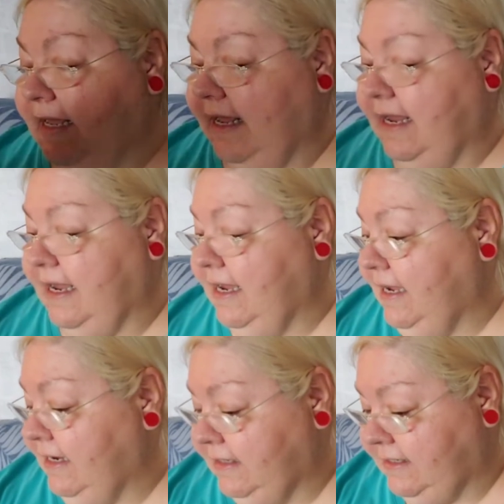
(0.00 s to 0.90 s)

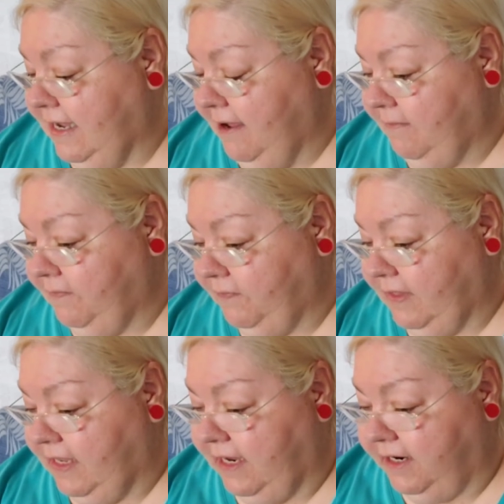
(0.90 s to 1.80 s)
And uh,
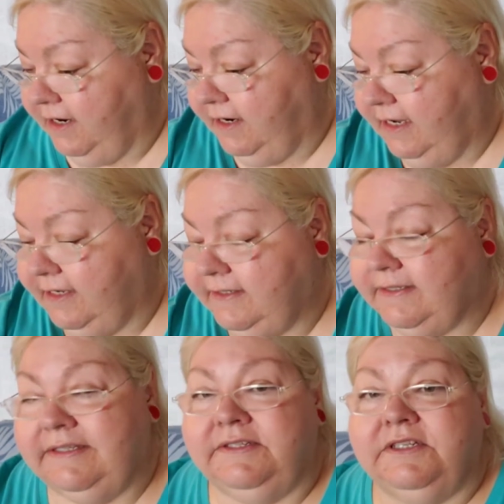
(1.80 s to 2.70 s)
here
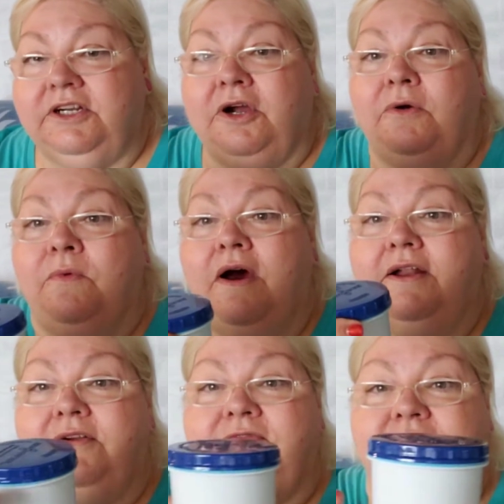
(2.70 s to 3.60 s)
is the Zero
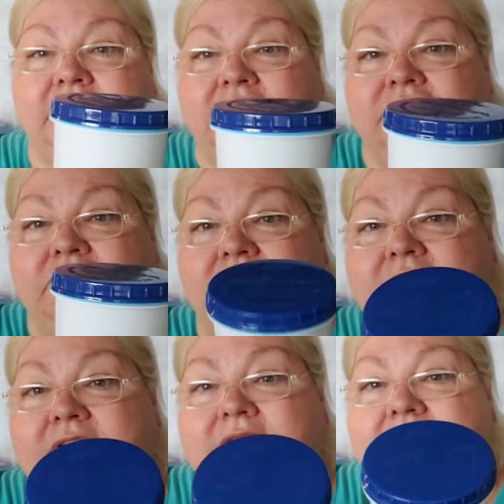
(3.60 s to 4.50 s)
Water
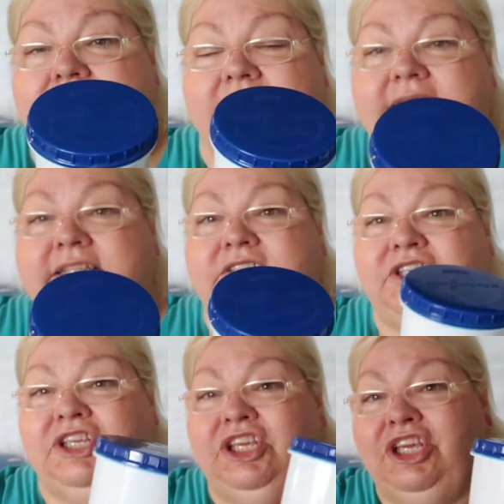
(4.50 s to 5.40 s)
filter.
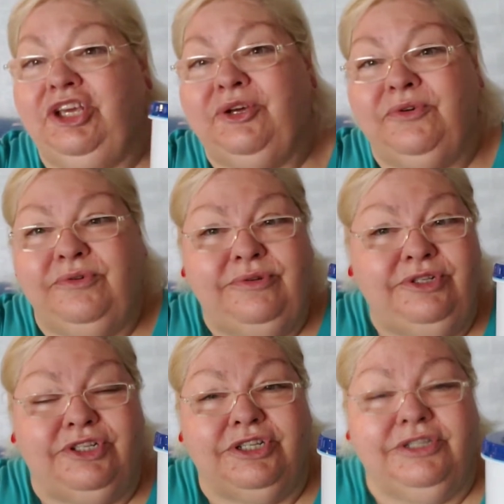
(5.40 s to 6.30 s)
It's
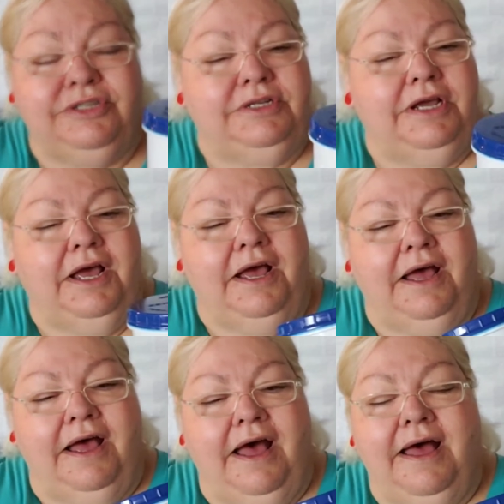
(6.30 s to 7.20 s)
huge
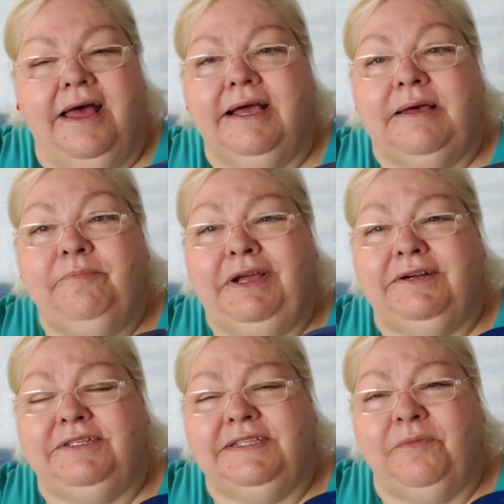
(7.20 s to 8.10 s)
uh,
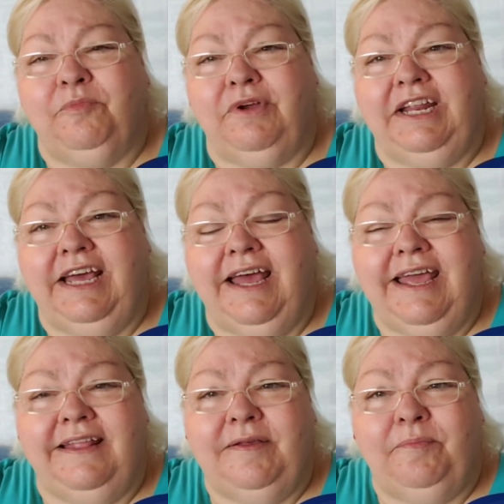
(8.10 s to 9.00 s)
compared to the
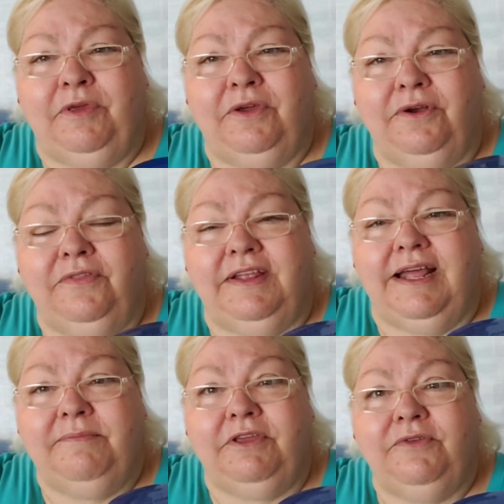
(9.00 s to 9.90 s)
Brita and the PUR that
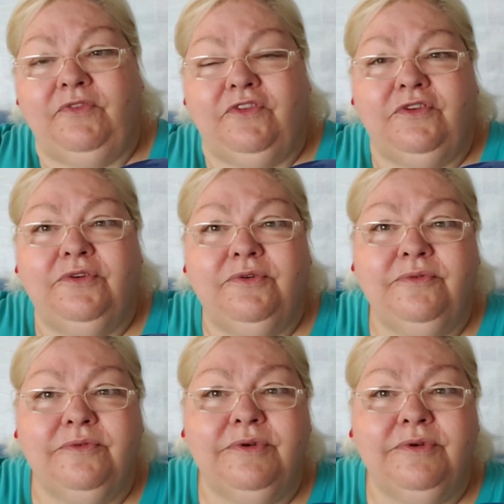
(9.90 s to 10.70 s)
I'm used to.